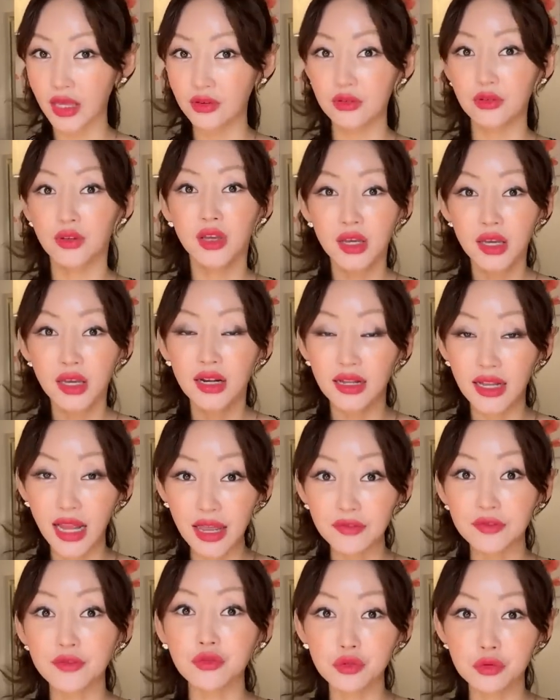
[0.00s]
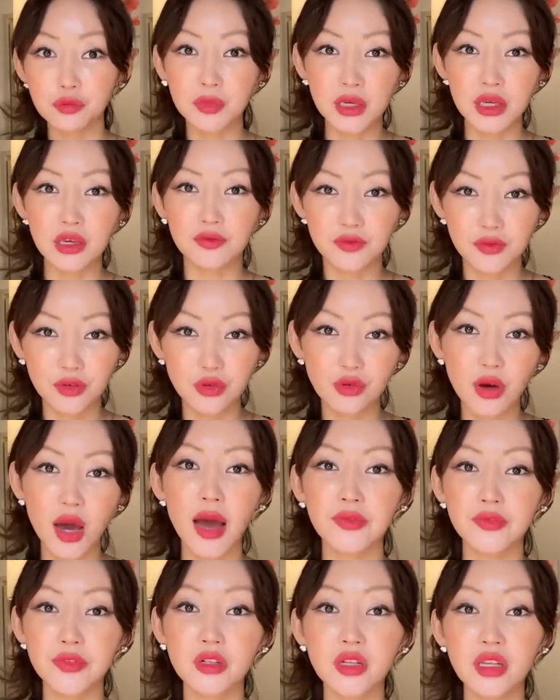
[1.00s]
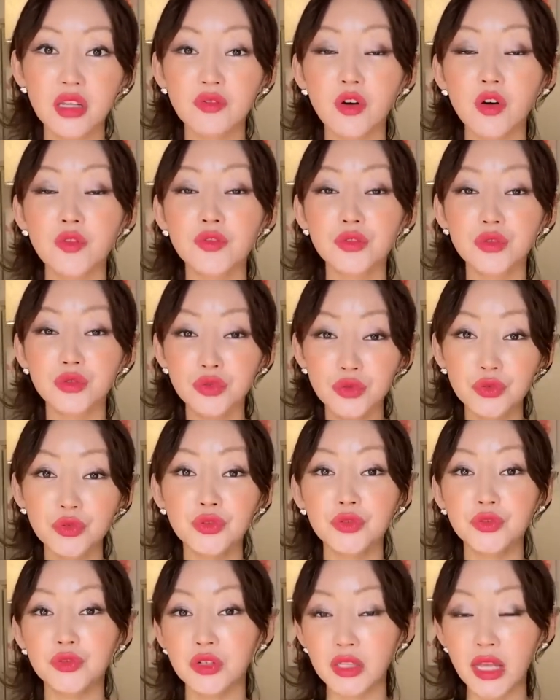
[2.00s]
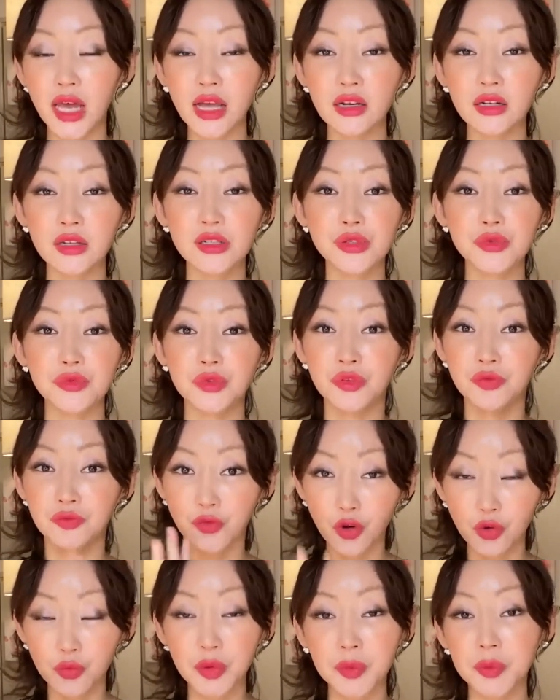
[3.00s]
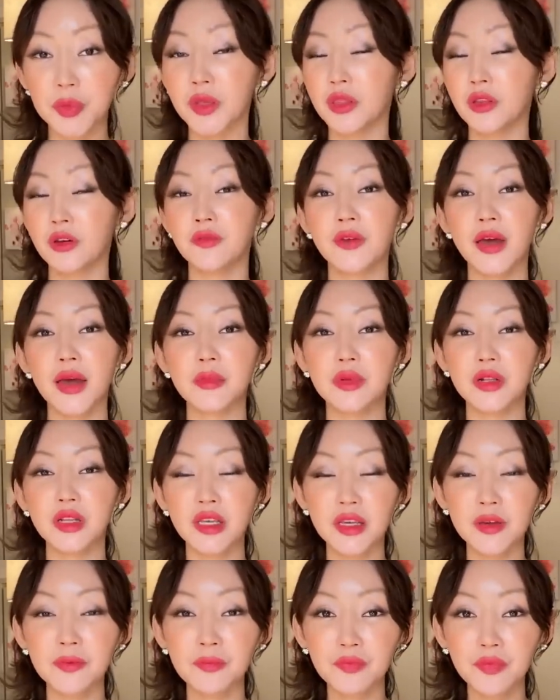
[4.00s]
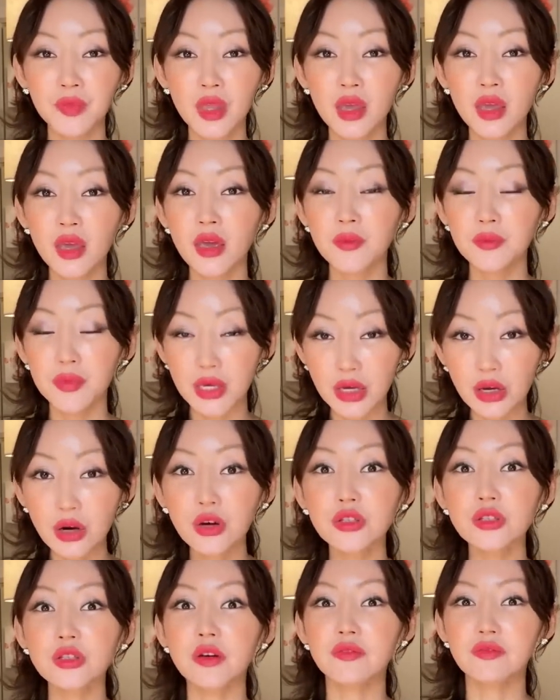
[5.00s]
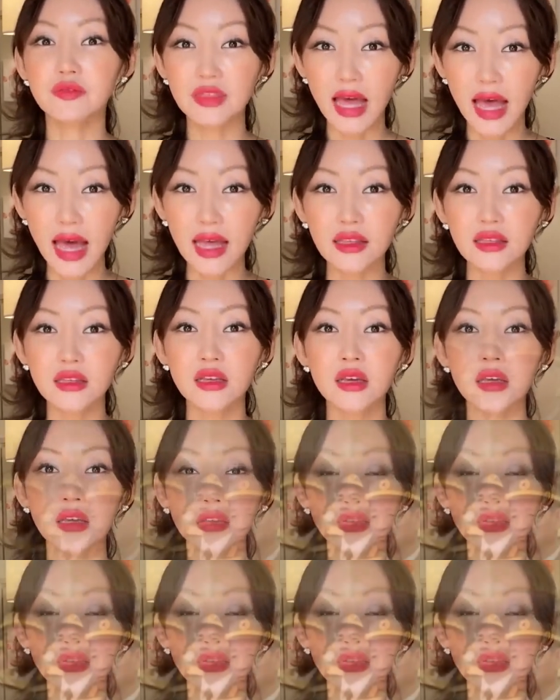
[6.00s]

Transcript: that life would be if you have to live off $2 to $3 with four people in the family. Because of that,